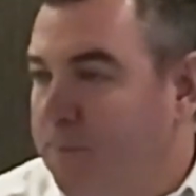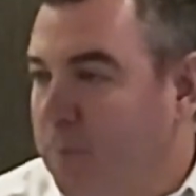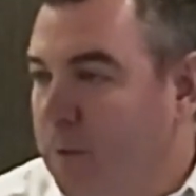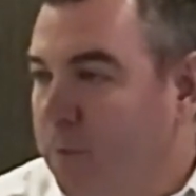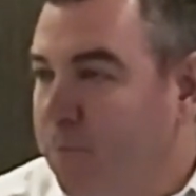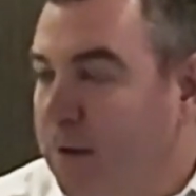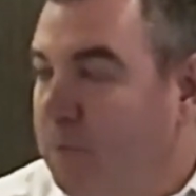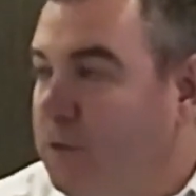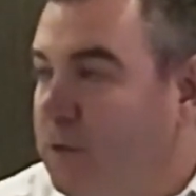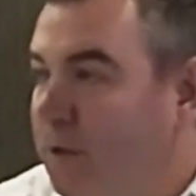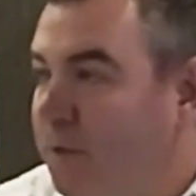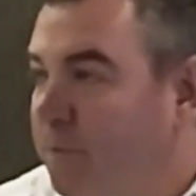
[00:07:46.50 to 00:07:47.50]

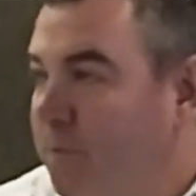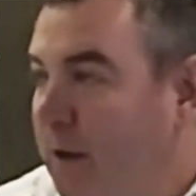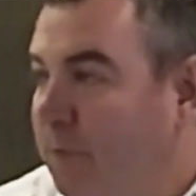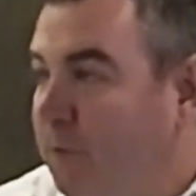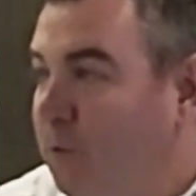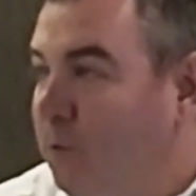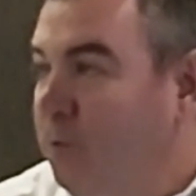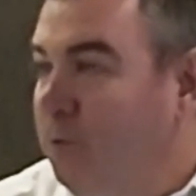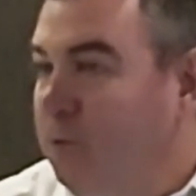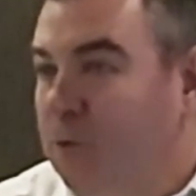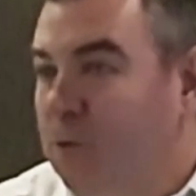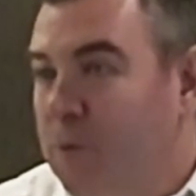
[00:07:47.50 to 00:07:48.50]
frequency of having to
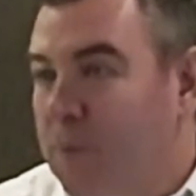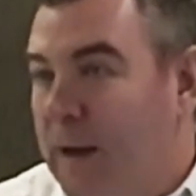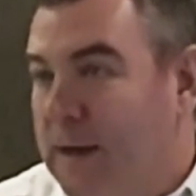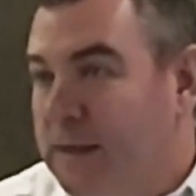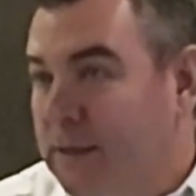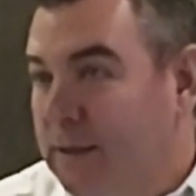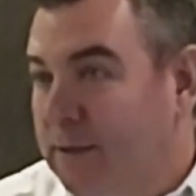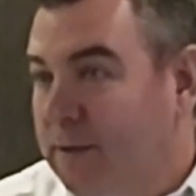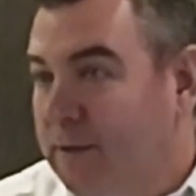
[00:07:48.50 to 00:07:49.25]
do the blasting,